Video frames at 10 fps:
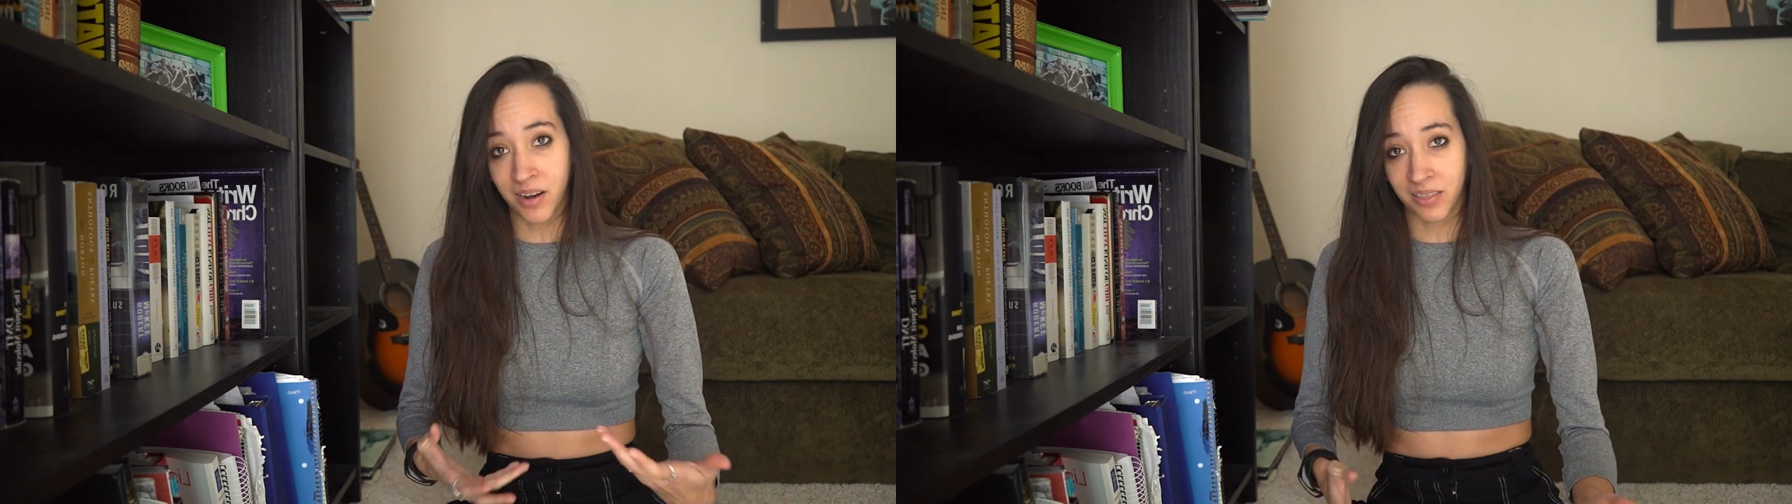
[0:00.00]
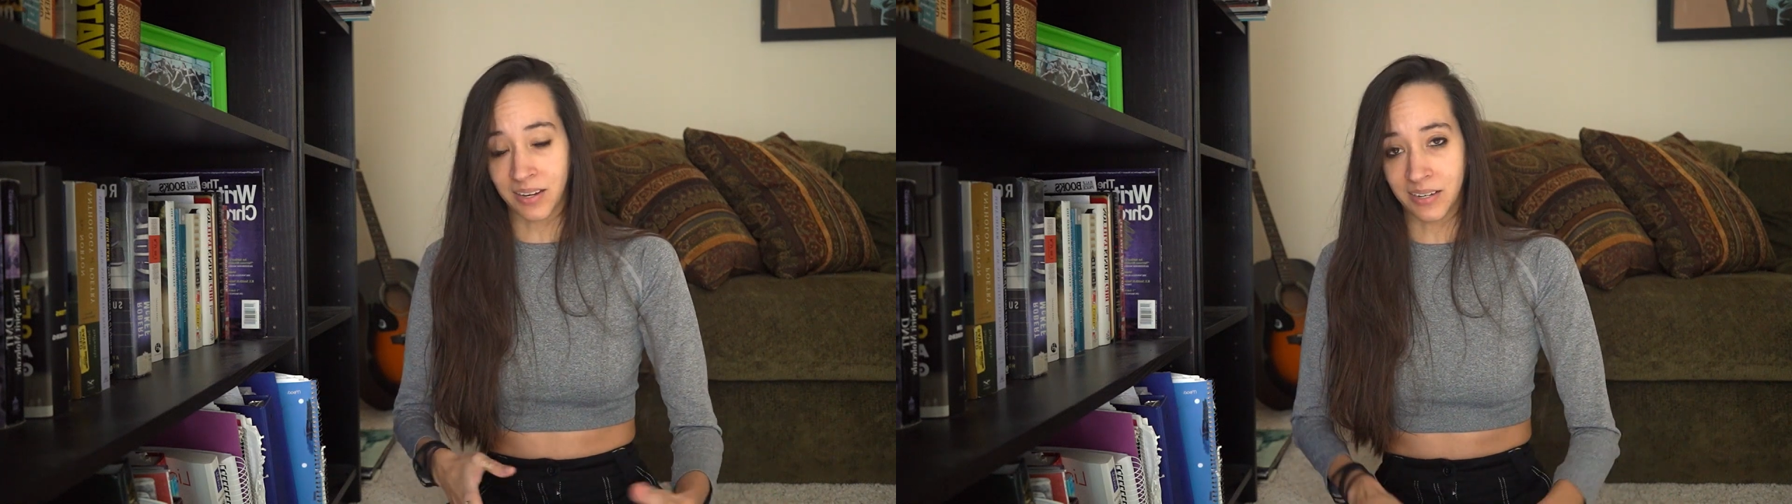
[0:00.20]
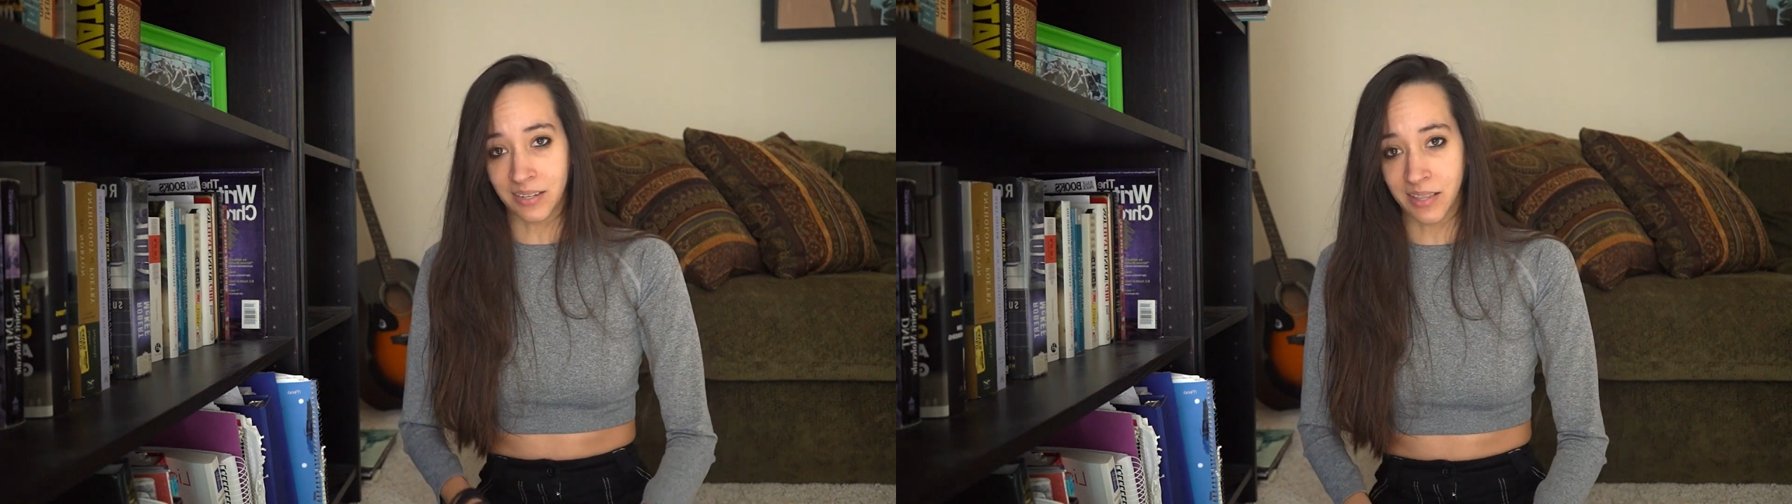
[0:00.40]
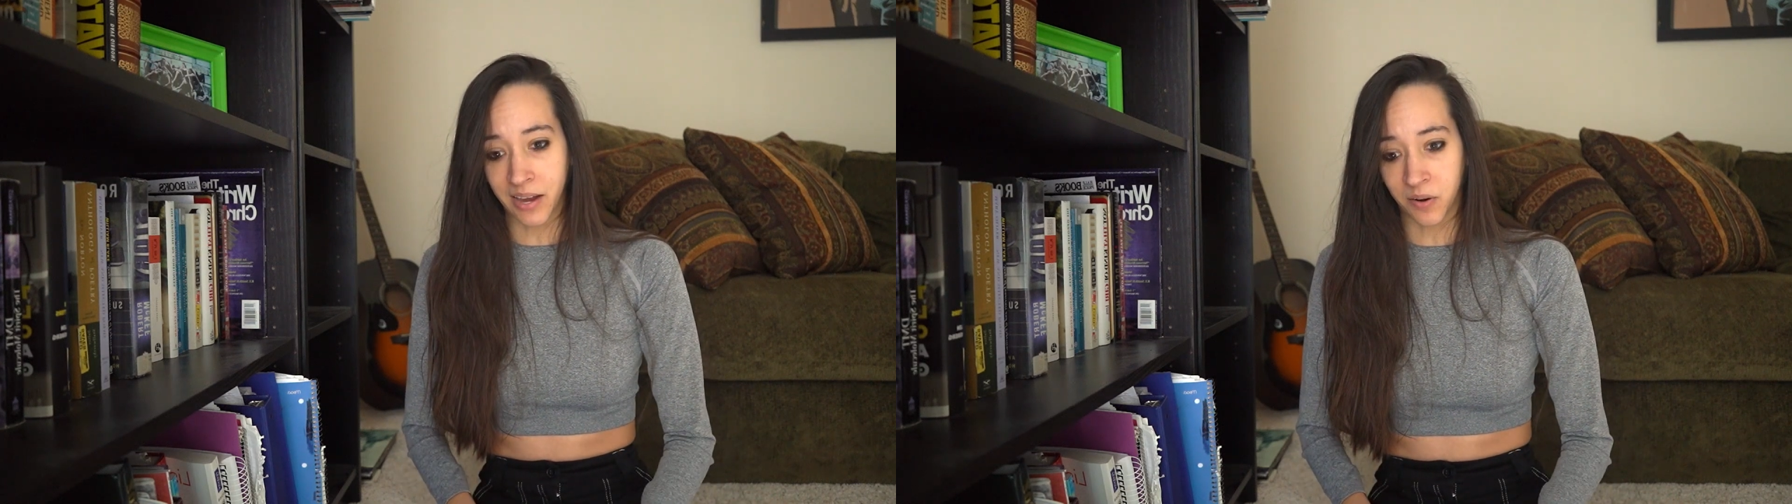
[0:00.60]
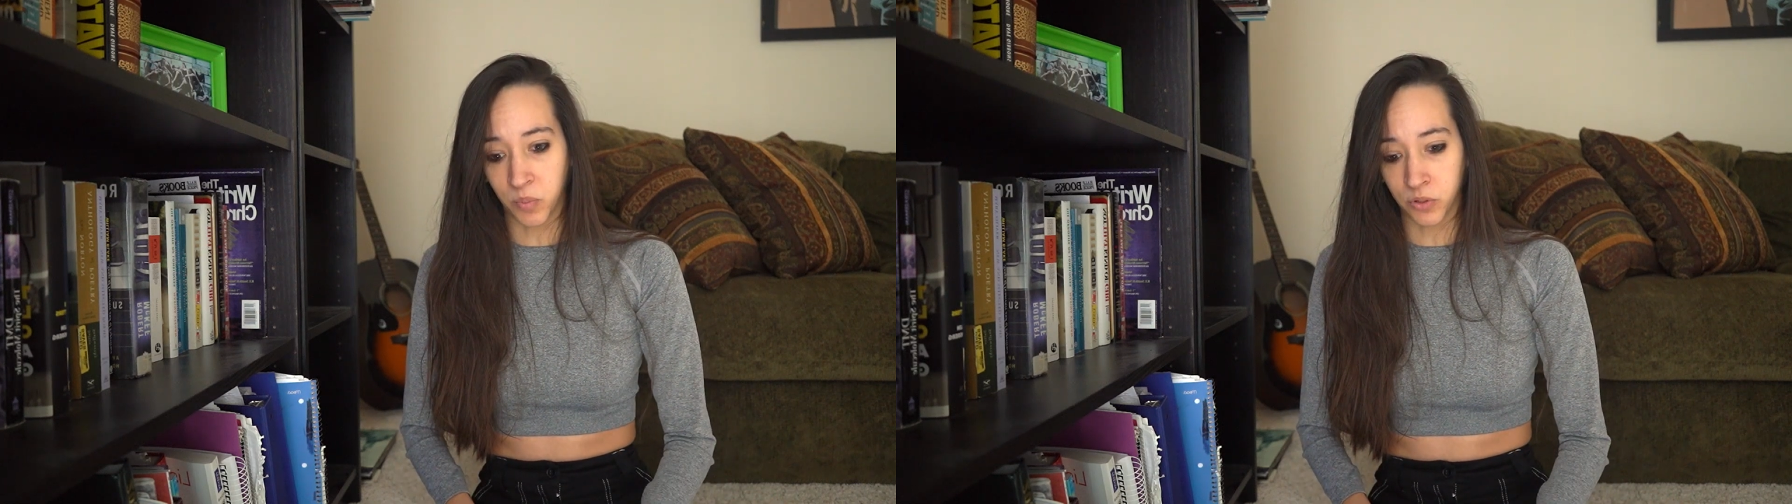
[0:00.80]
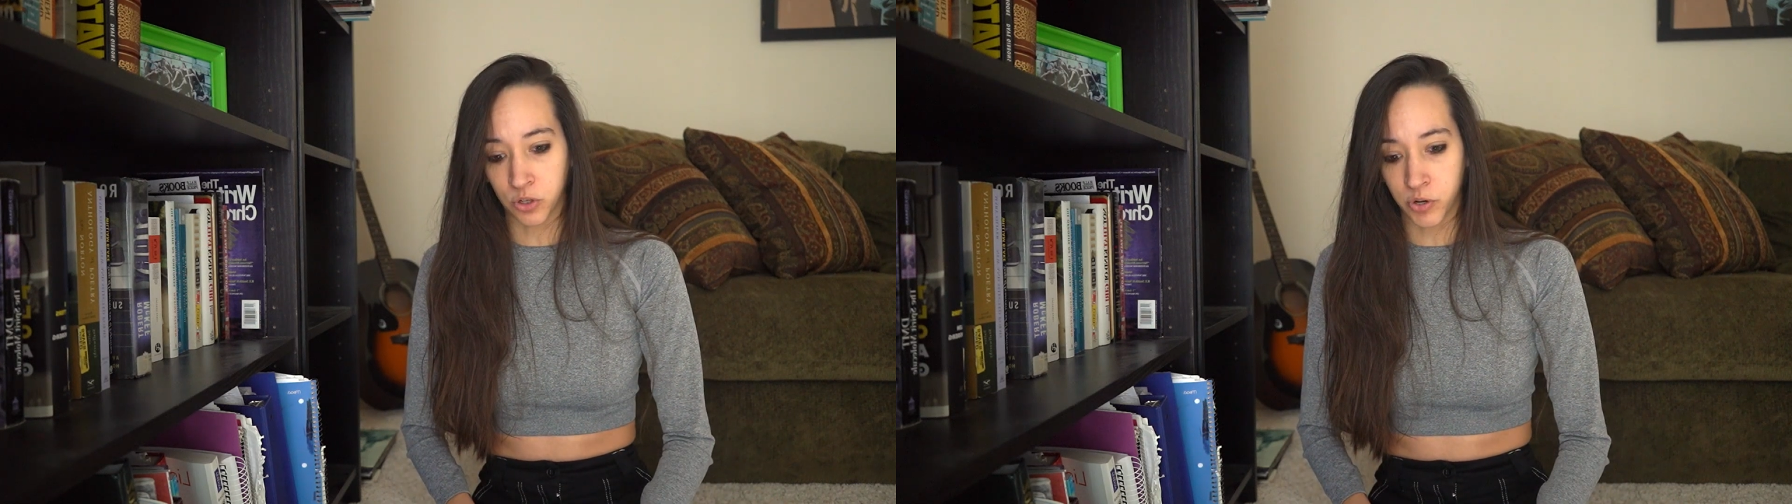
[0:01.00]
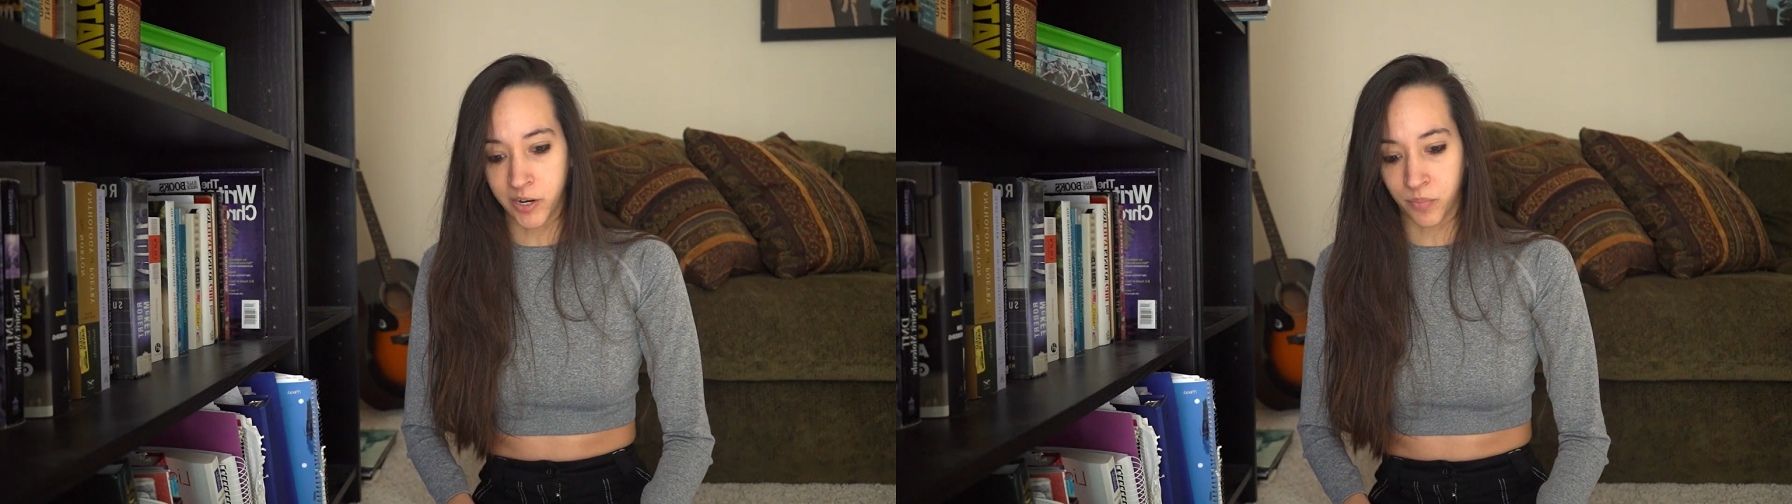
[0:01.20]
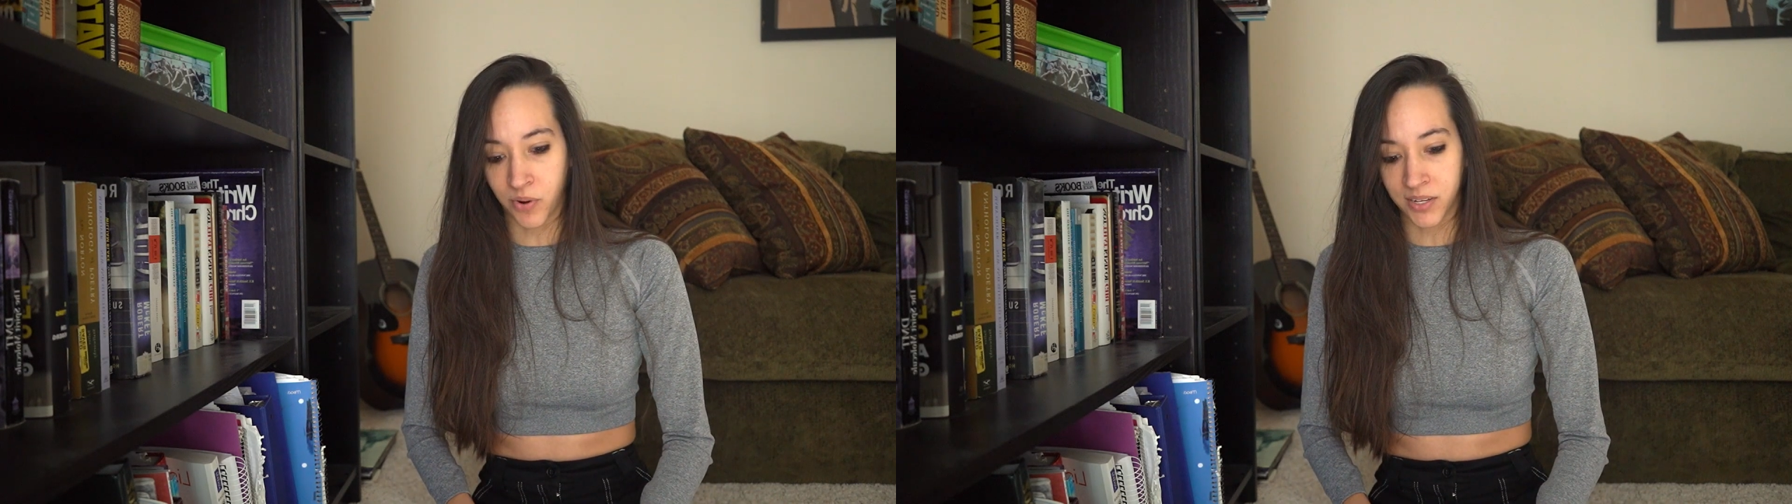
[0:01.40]
I think he's a likable
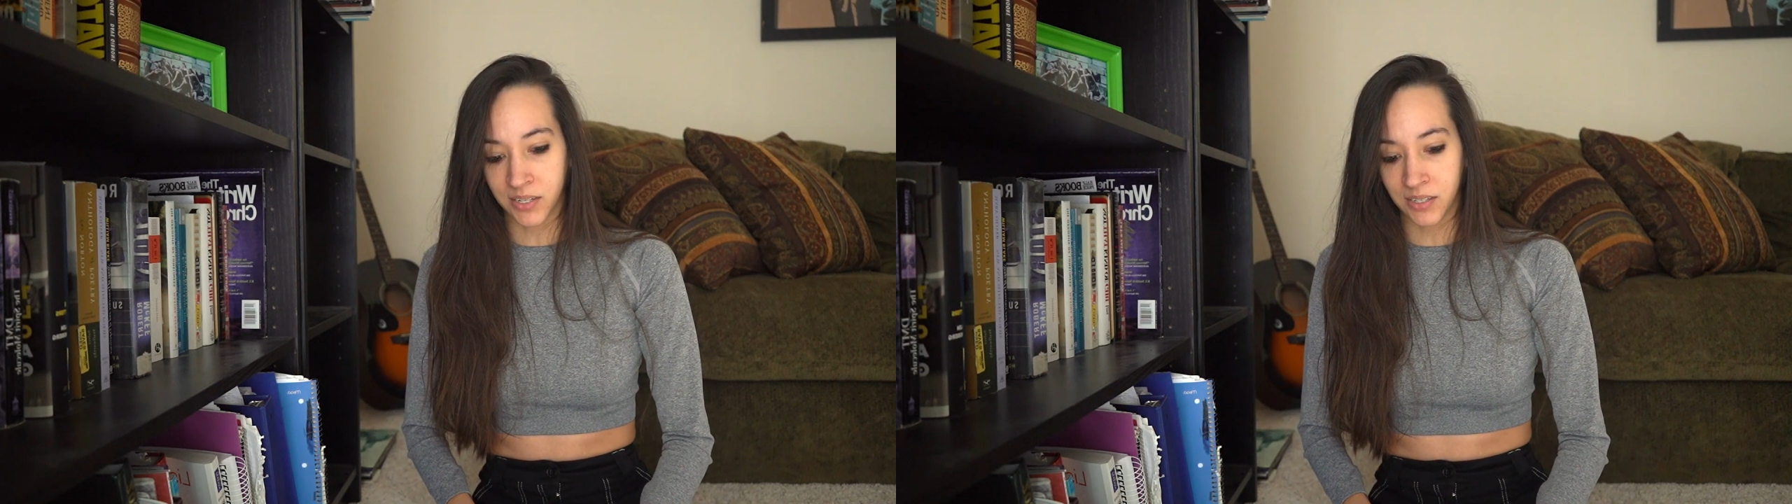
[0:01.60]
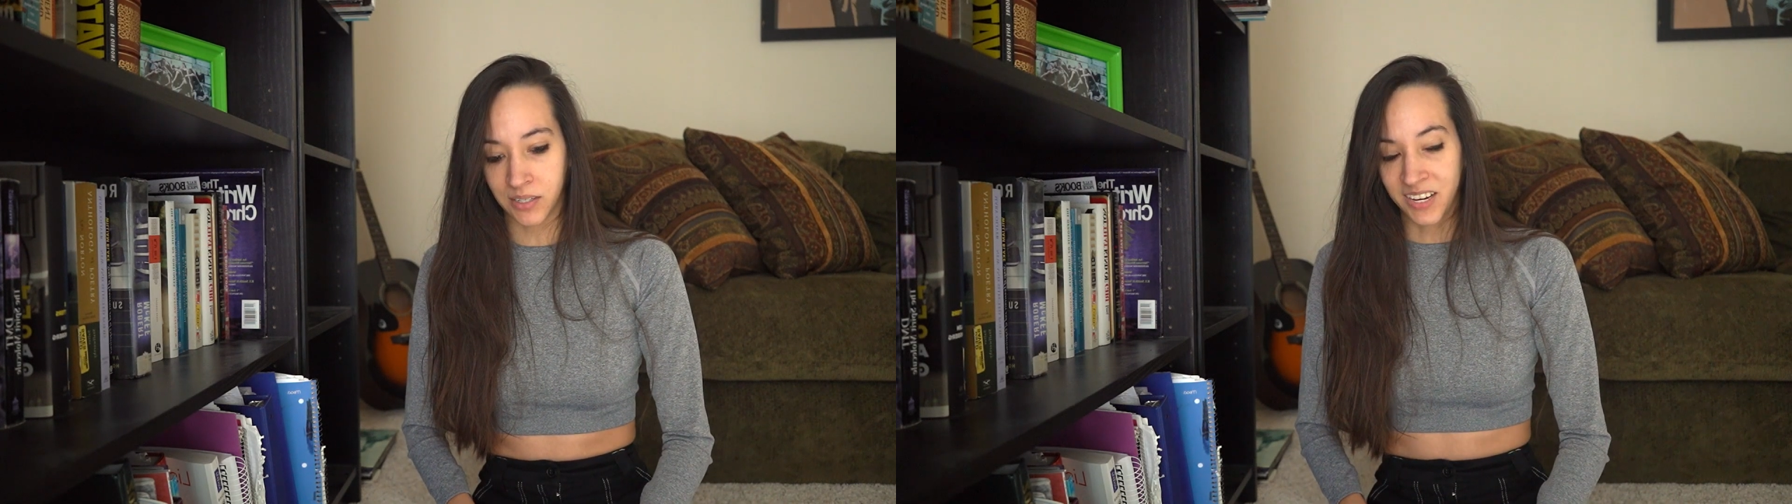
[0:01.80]
screen presence.